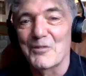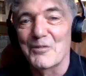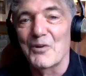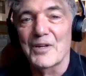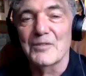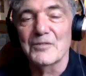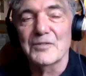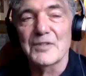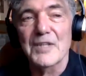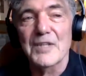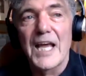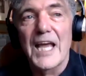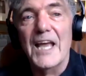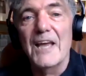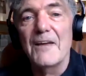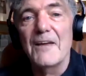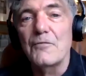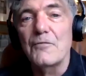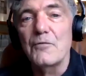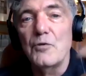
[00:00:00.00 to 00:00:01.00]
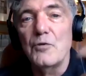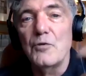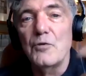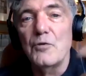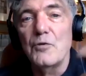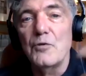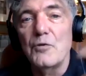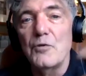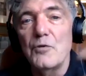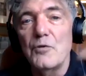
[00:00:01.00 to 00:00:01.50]
through lawyers. If
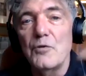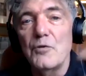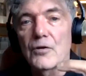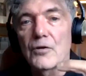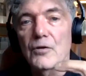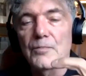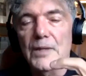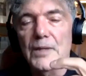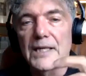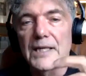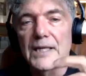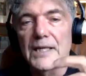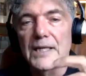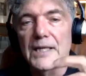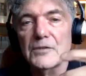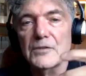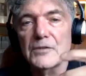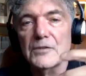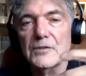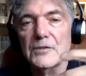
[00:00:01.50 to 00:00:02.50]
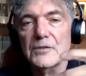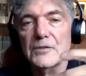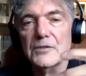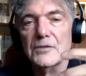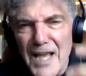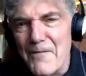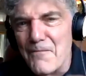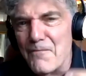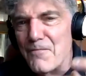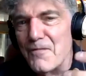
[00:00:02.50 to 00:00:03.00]
you're in a good place,
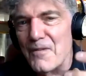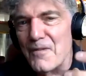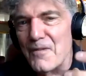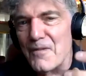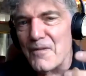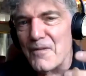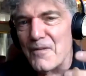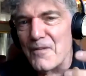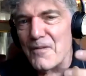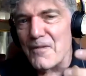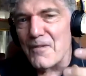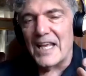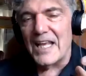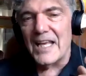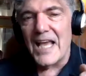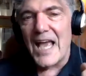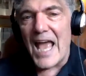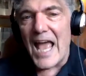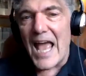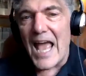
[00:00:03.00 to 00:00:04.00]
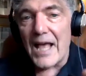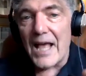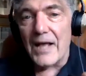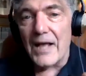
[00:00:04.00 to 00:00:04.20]
almost everything